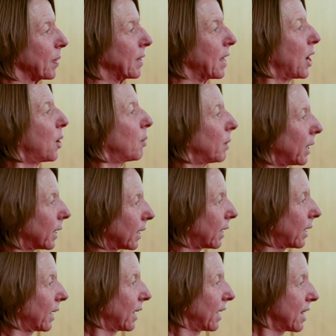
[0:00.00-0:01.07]
Now I'm like,
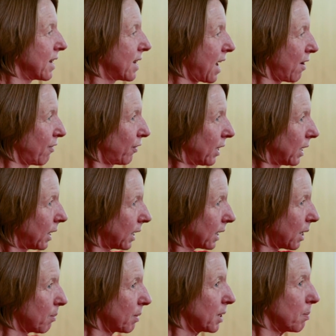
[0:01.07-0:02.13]
I feel
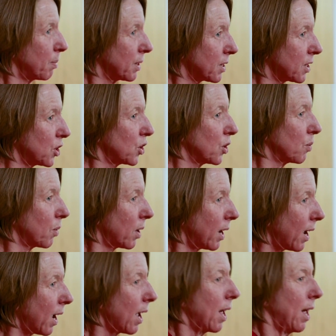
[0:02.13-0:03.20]
like I'm in a position
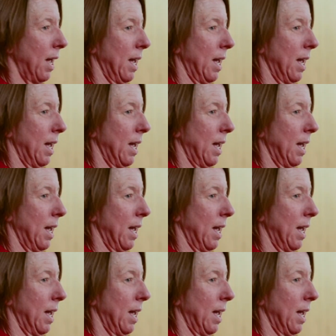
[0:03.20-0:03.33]
where